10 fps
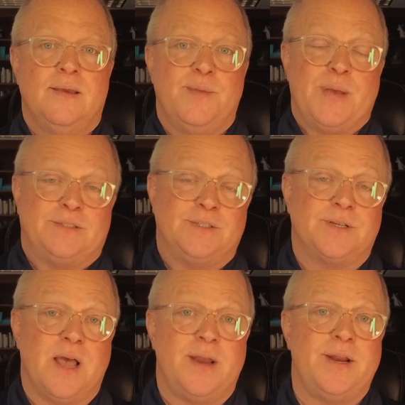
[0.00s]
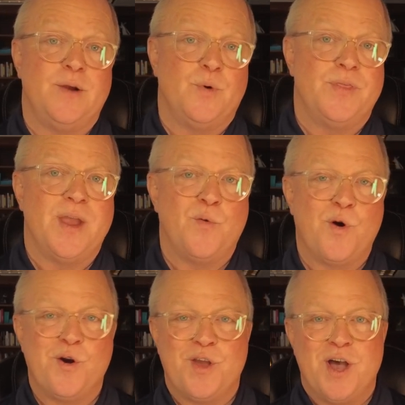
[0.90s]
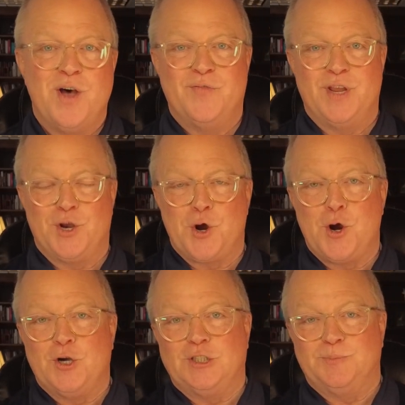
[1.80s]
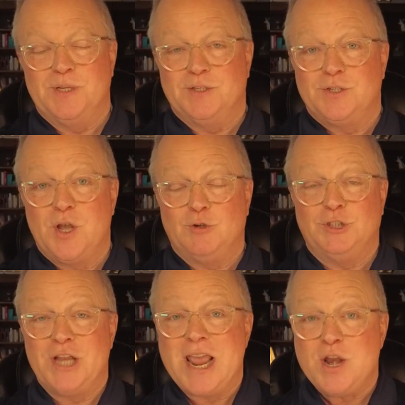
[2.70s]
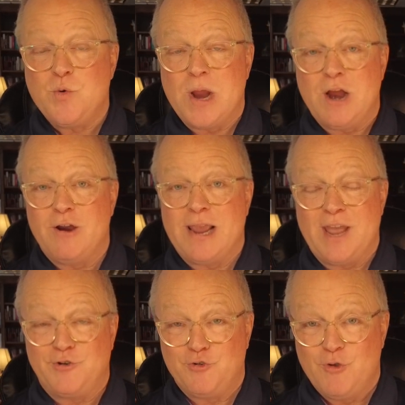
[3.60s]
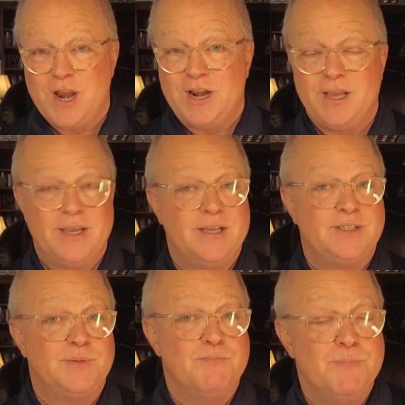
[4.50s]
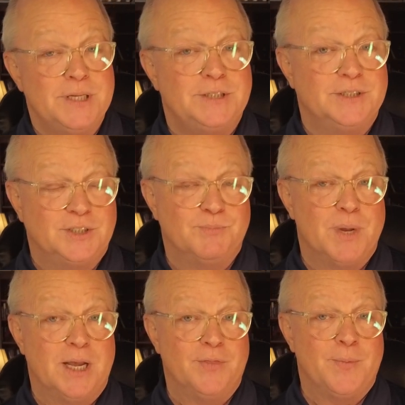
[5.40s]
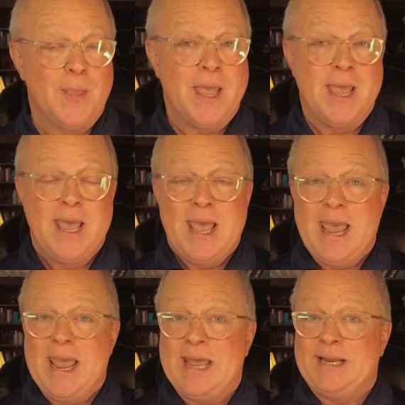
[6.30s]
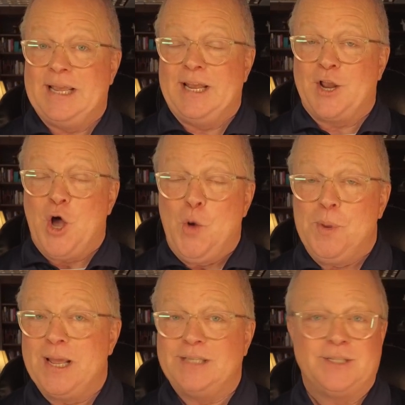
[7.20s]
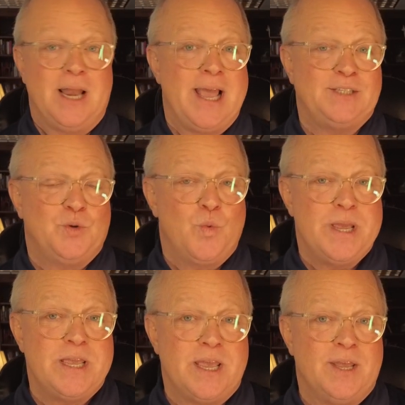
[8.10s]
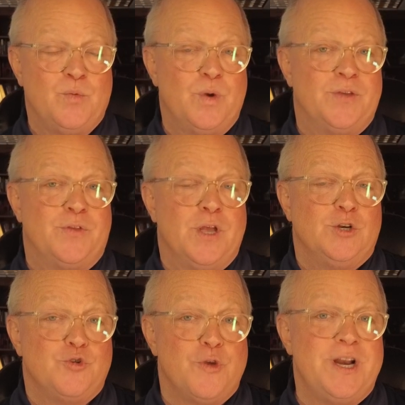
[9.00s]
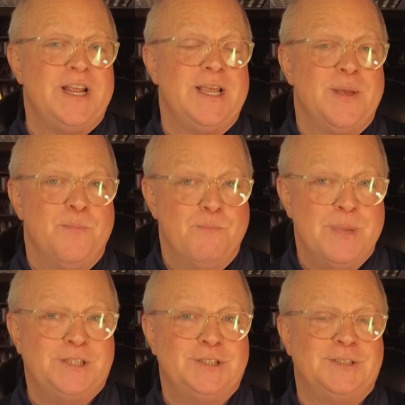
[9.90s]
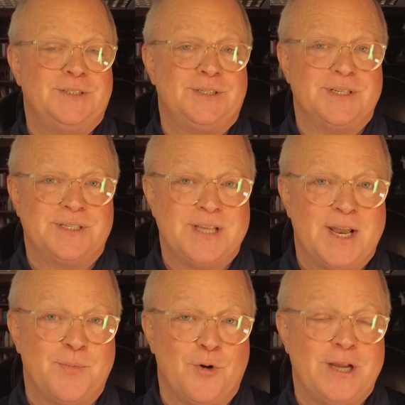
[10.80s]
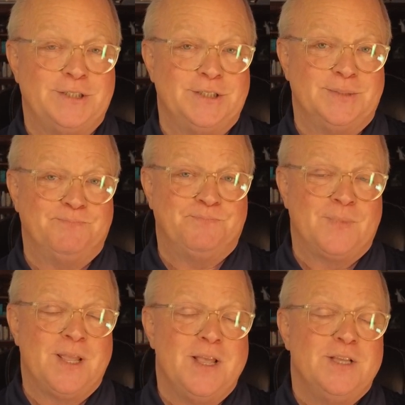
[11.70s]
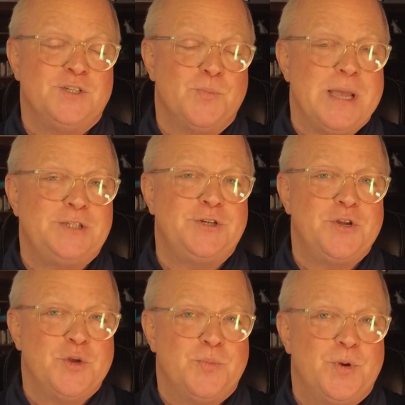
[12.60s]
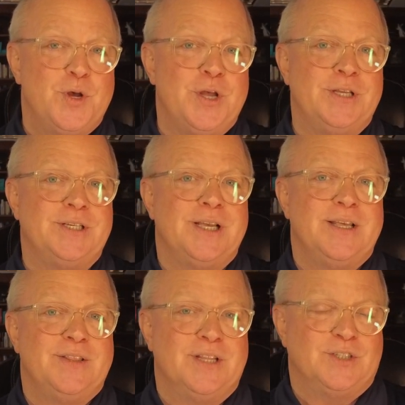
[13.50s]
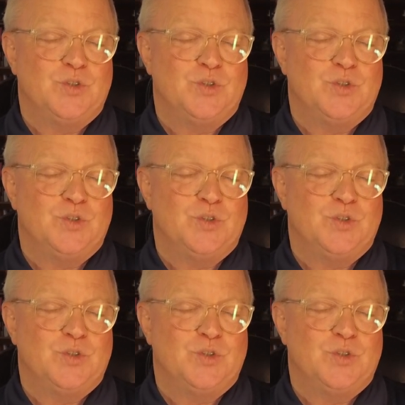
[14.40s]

Hey, Pastor Scott here with a word of encouragement. So, January at Trinity is Missions Month, and it culminates the last weekend with Trinity Missions Celebration. So, make sure you put the